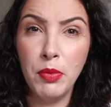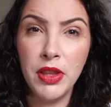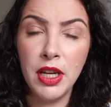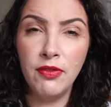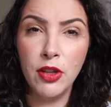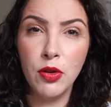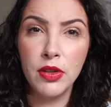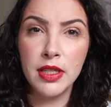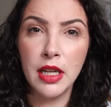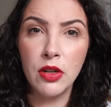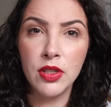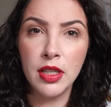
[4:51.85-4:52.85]
with
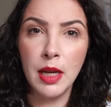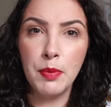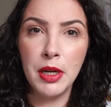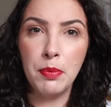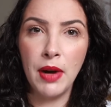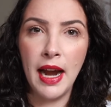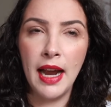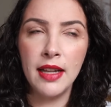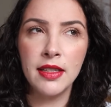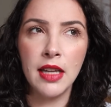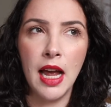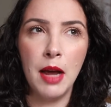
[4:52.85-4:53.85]
influencer or celebrity brands.